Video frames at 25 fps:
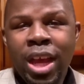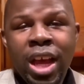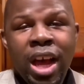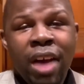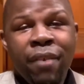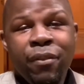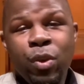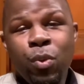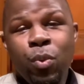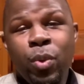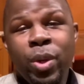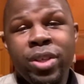
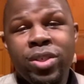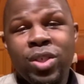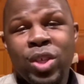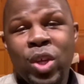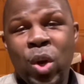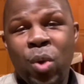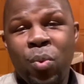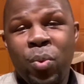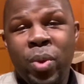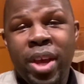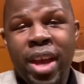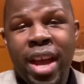A few weeks
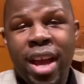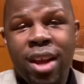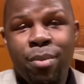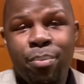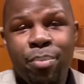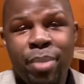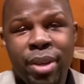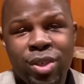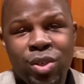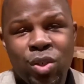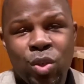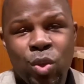ago, we had a
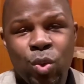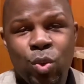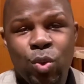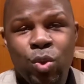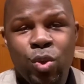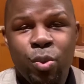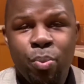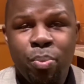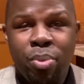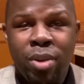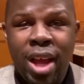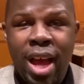big school
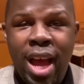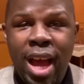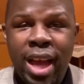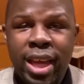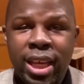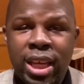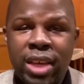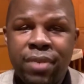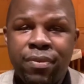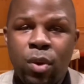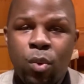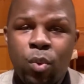supply
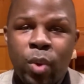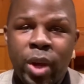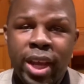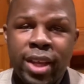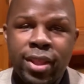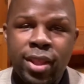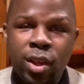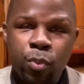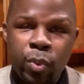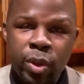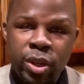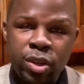giveaway
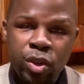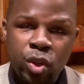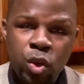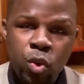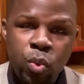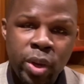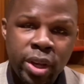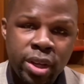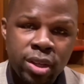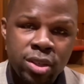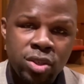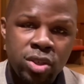that we
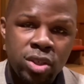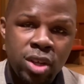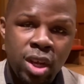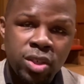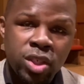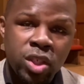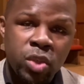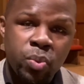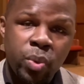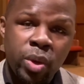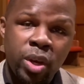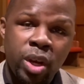do in
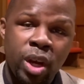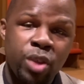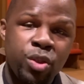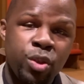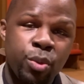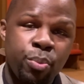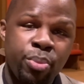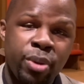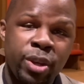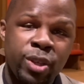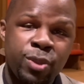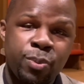conjunction with
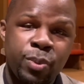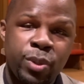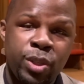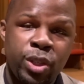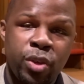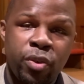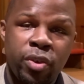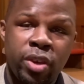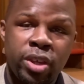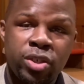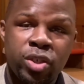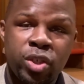other
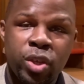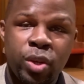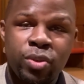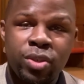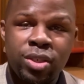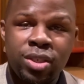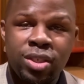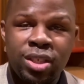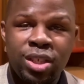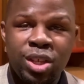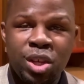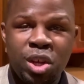Presbyterian
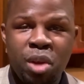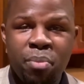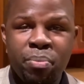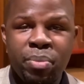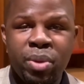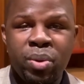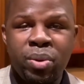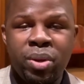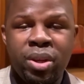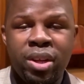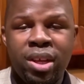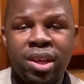churches in the
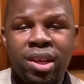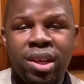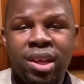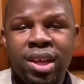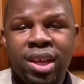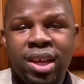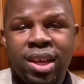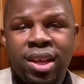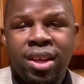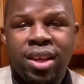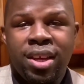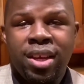community.
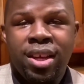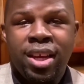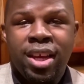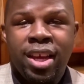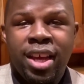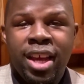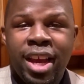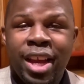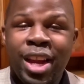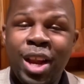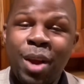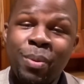
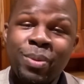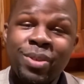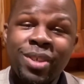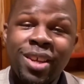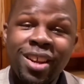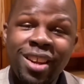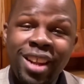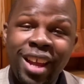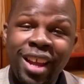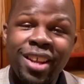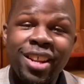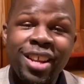And there was a
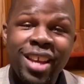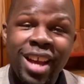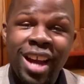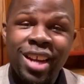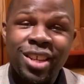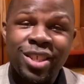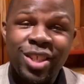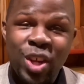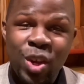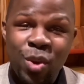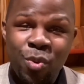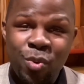lady
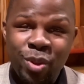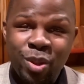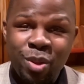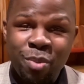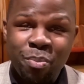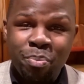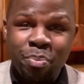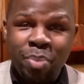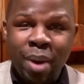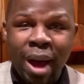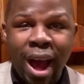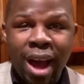out there with a
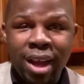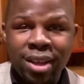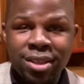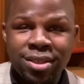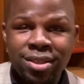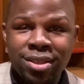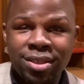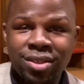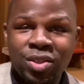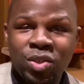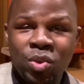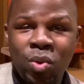
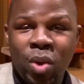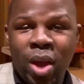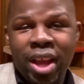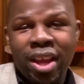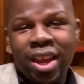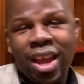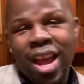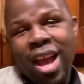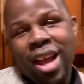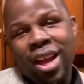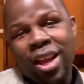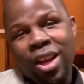box. And so I
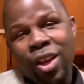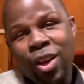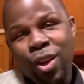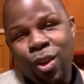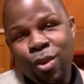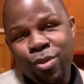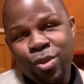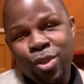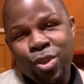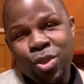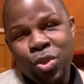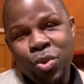got
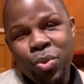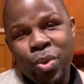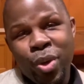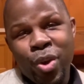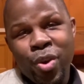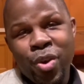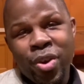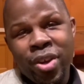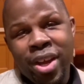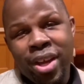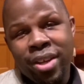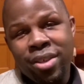closer to
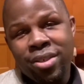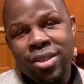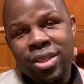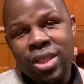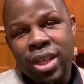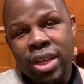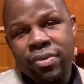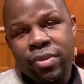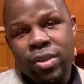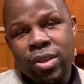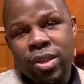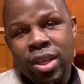her and I
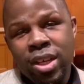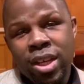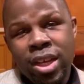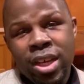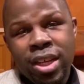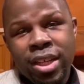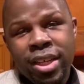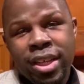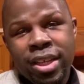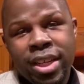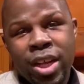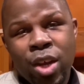discovered
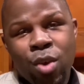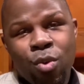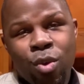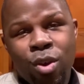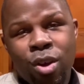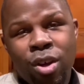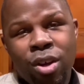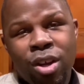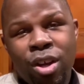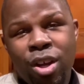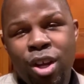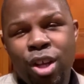that there
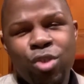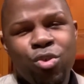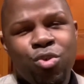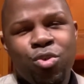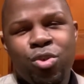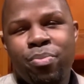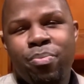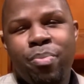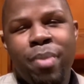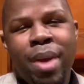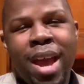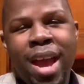were
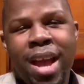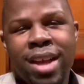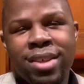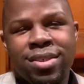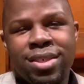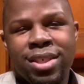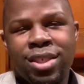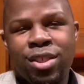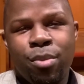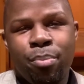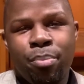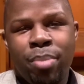100
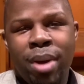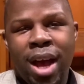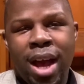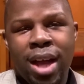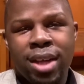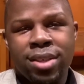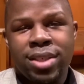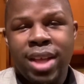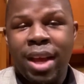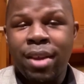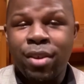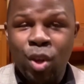masks in the
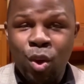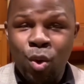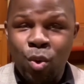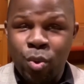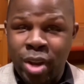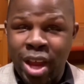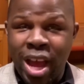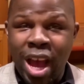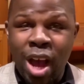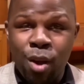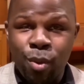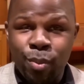box. I know
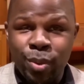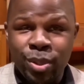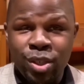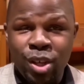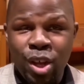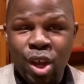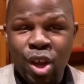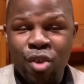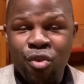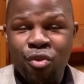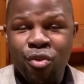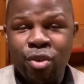now it was
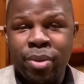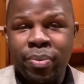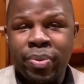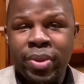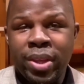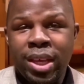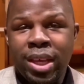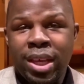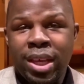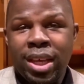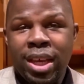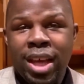100.
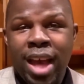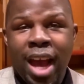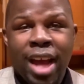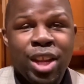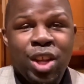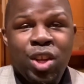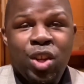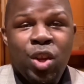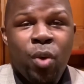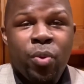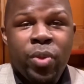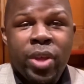I
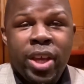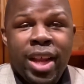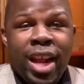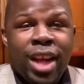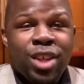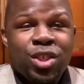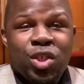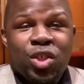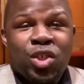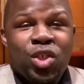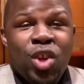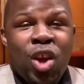didn't know then. I
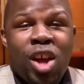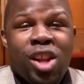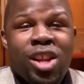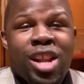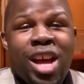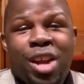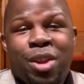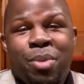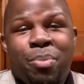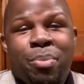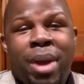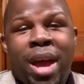just saw a
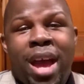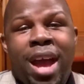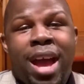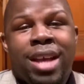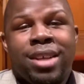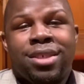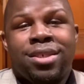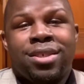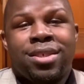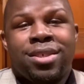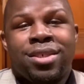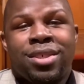lot of
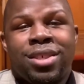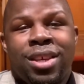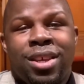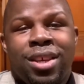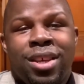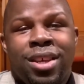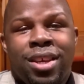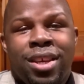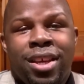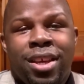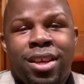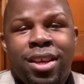masks.
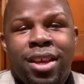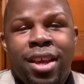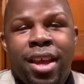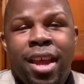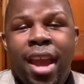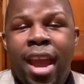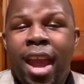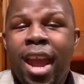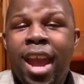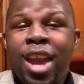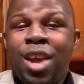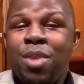
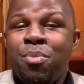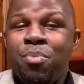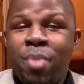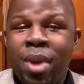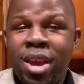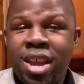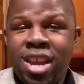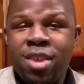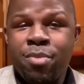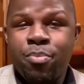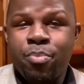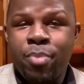
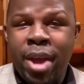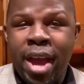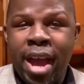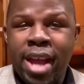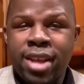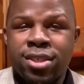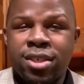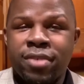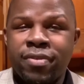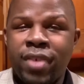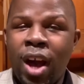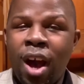Handmade
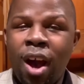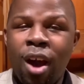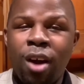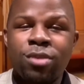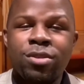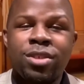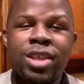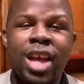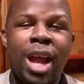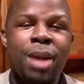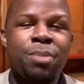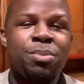masks of all
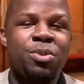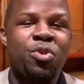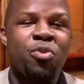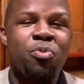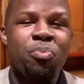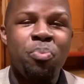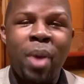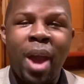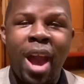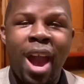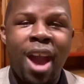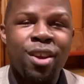types
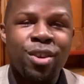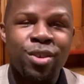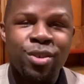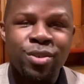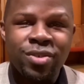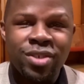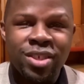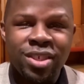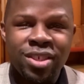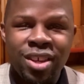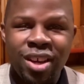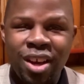of
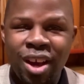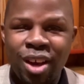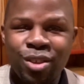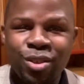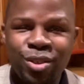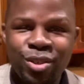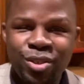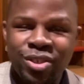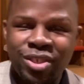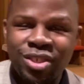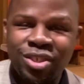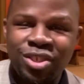patterns and
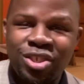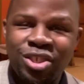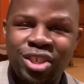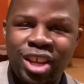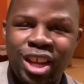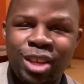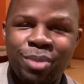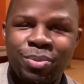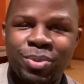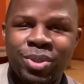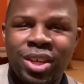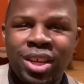colors and
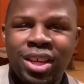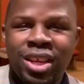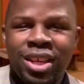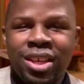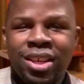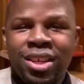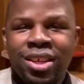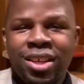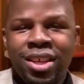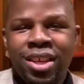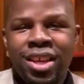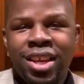shapes.
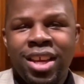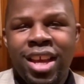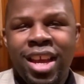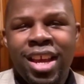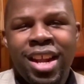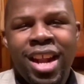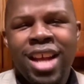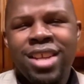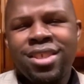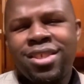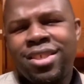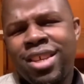
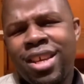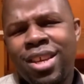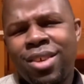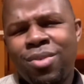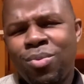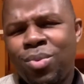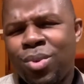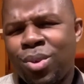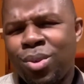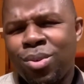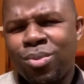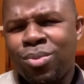And I
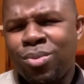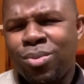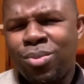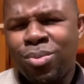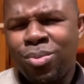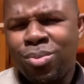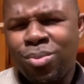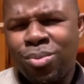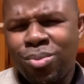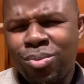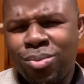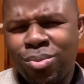said, well,
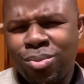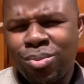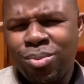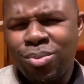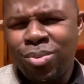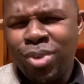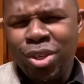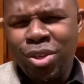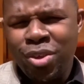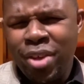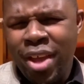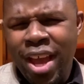
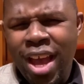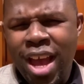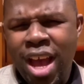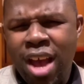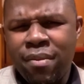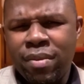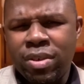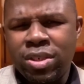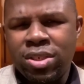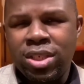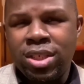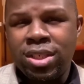what do you
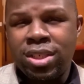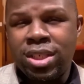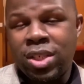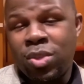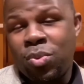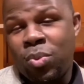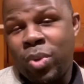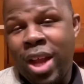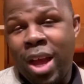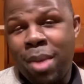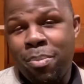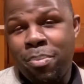have? And she
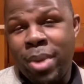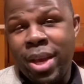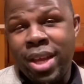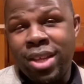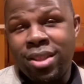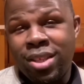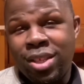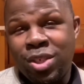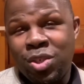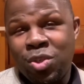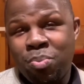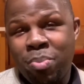says, well, I
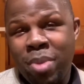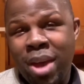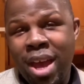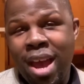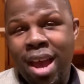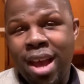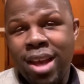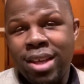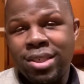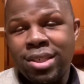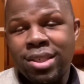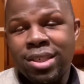make these
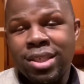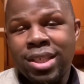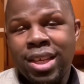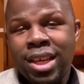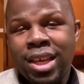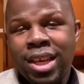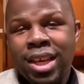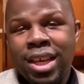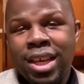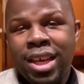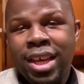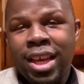masks.
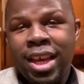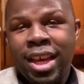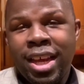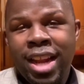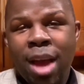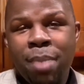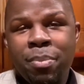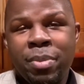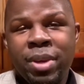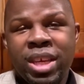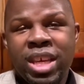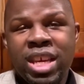And
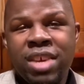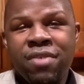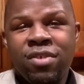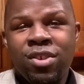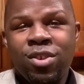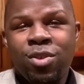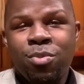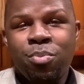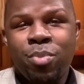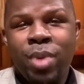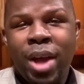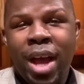I've been
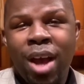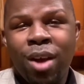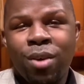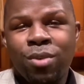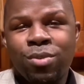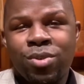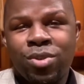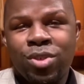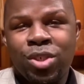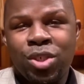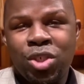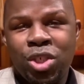giving them
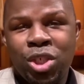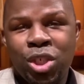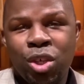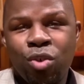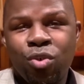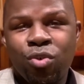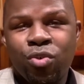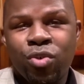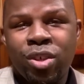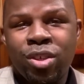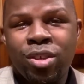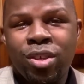out to
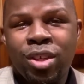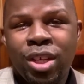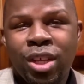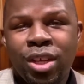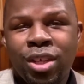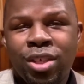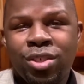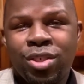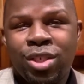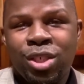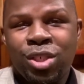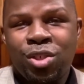children
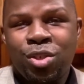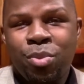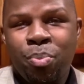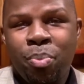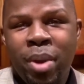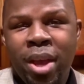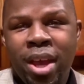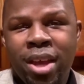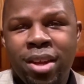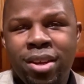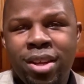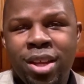since the
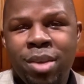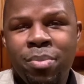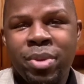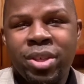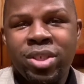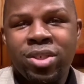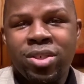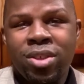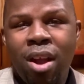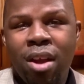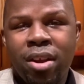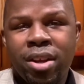
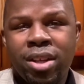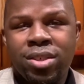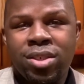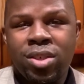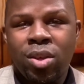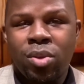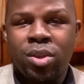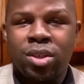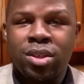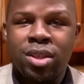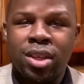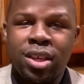pandemic started
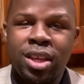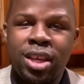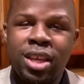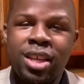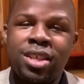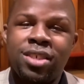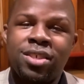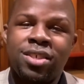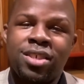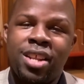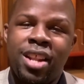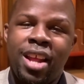so that the
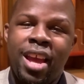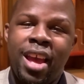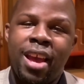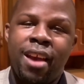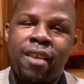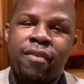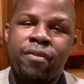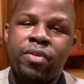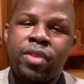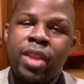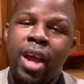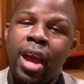kids can
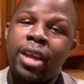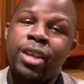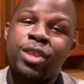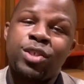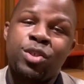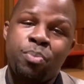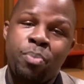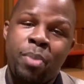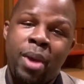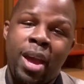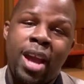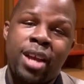have
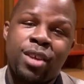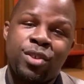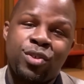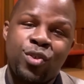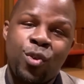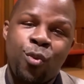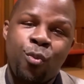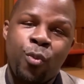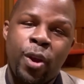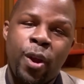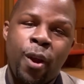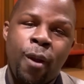nice masks
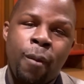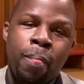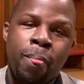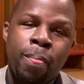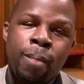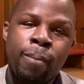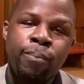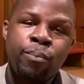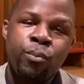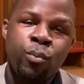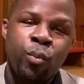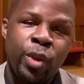to wear
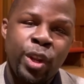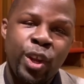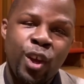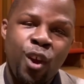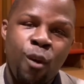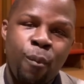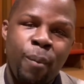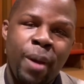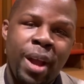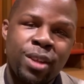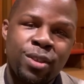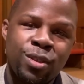when they
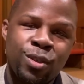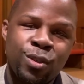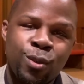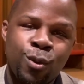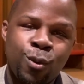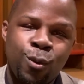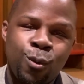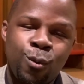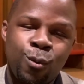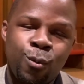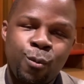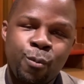go back to
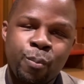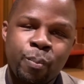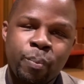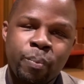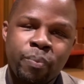school.